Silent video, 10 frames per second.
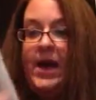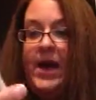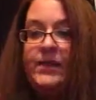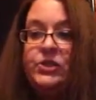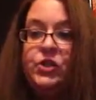
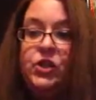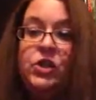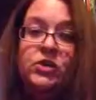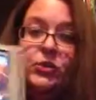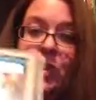Alex
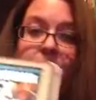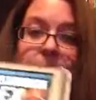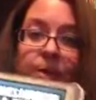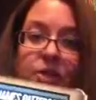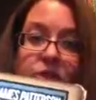Cross
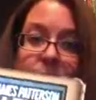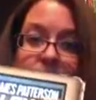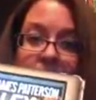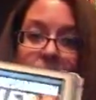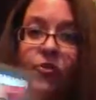Run by James
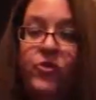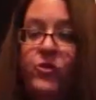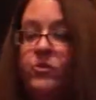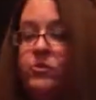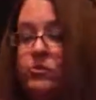
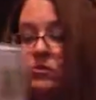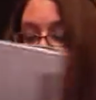Patterson.